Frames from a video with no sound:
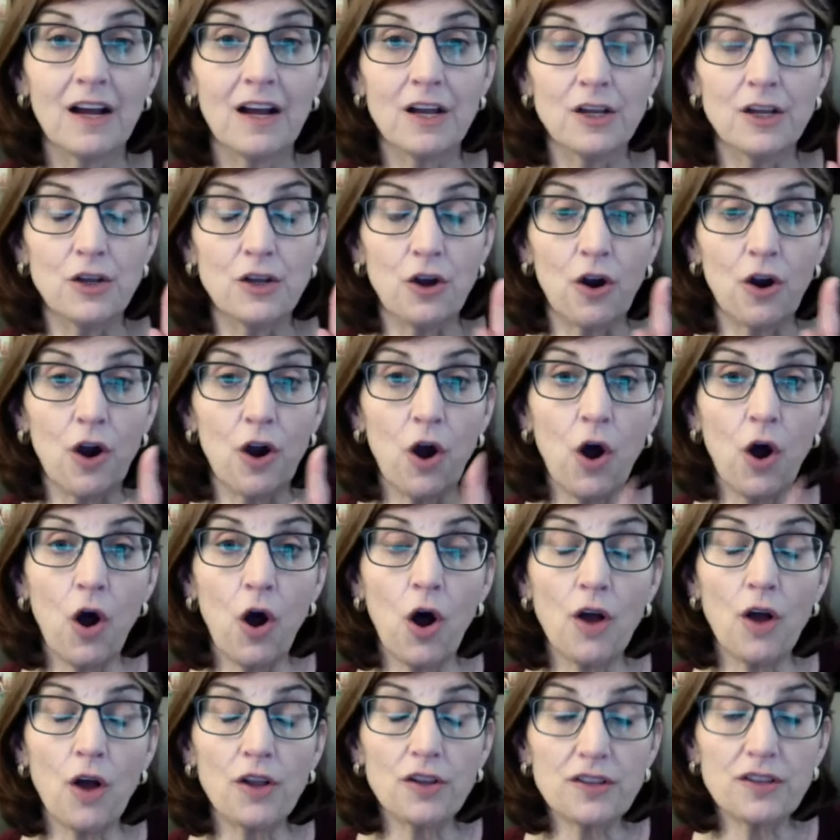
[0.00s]
your
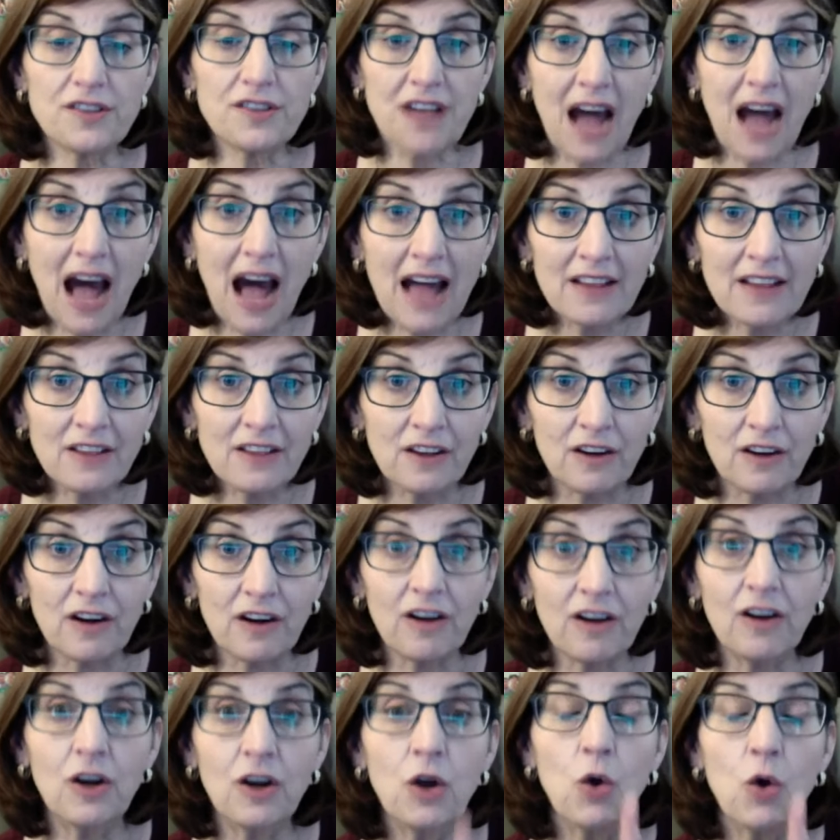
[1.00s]

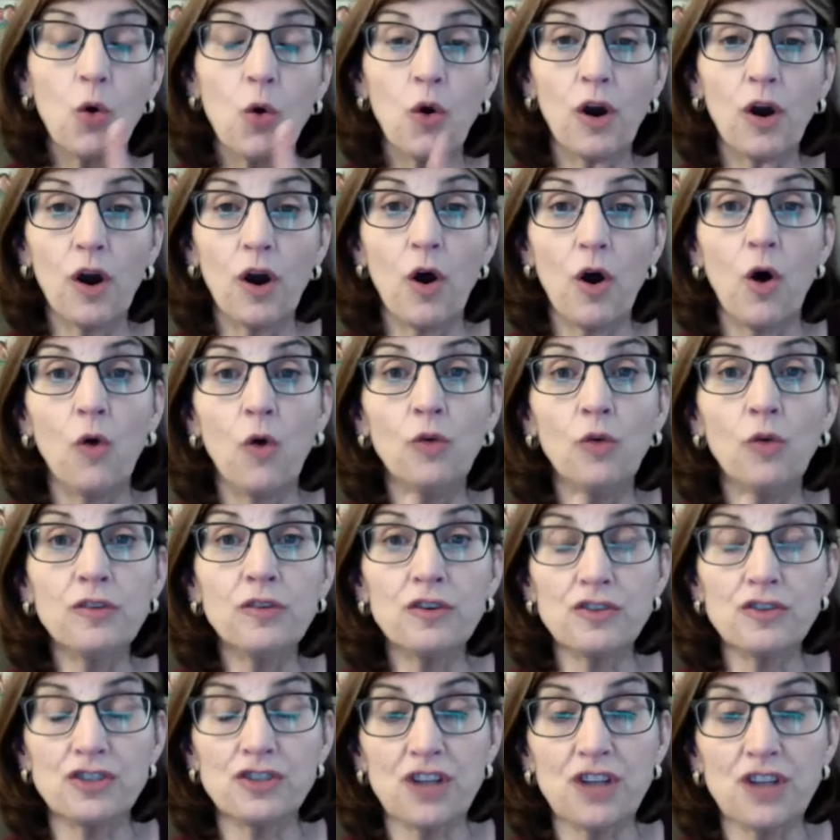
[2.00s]
toddler or
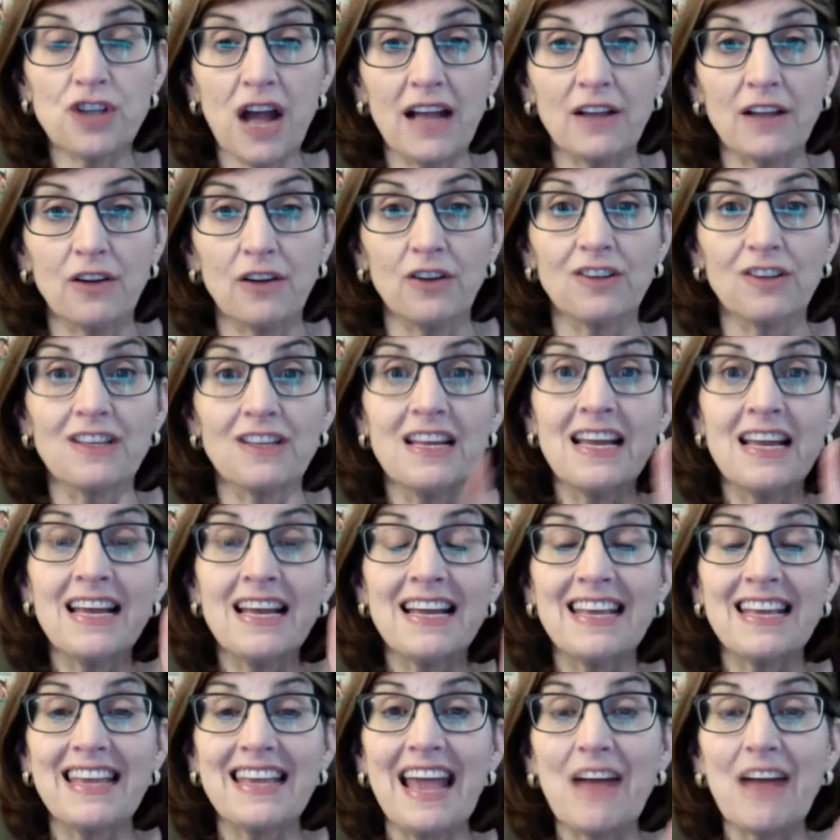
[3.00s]
older child
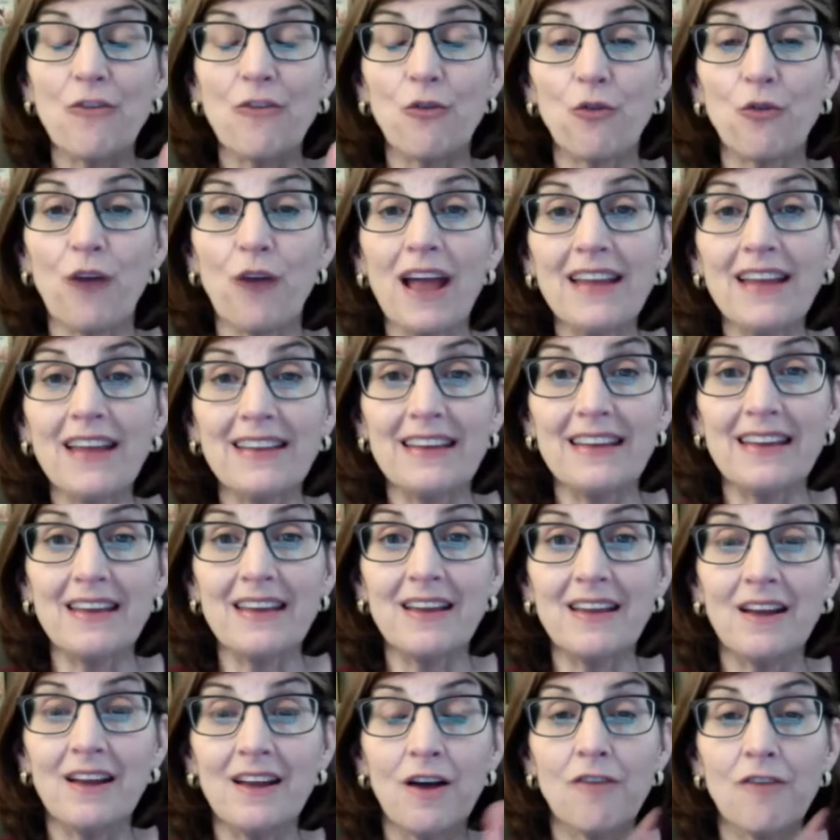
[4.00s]
get
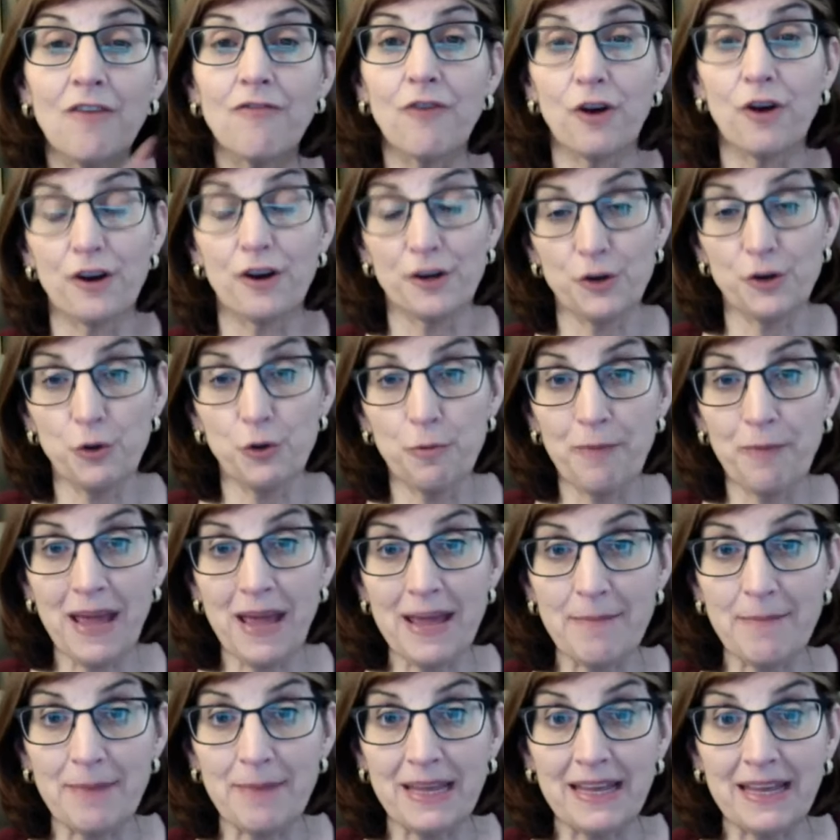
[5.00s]
ready for a new
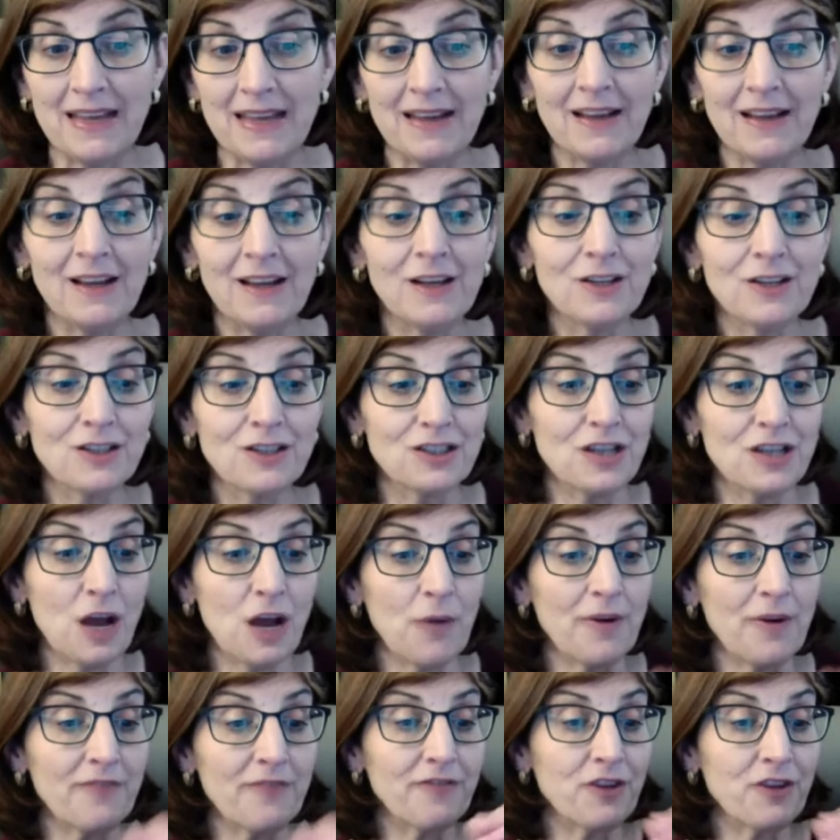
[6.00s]
baby.
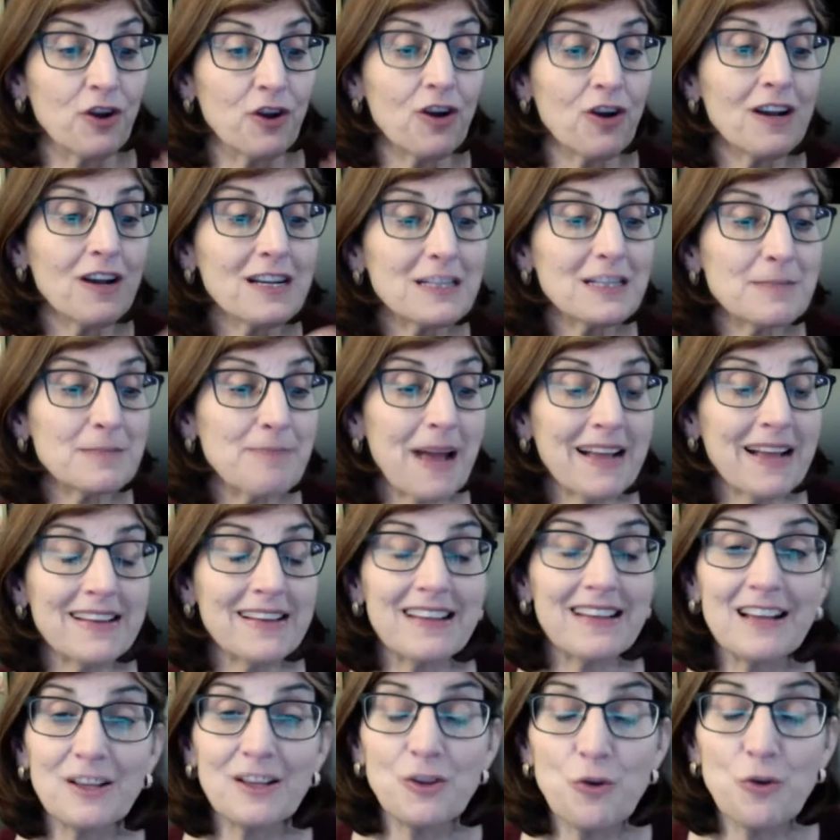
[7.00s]
So if you're
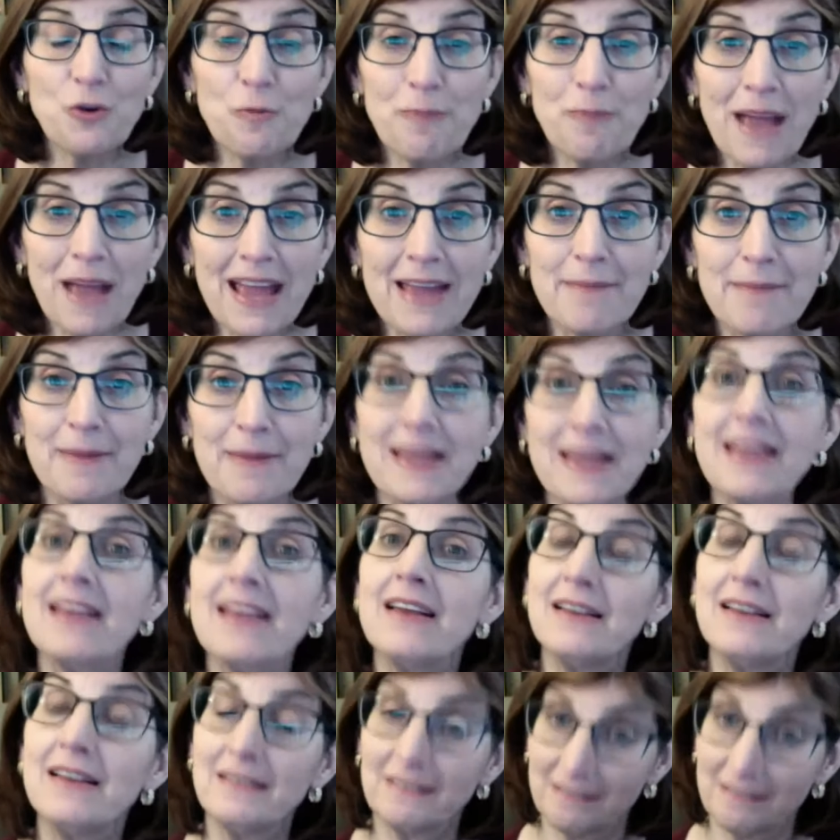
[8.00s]
expecting a new baby,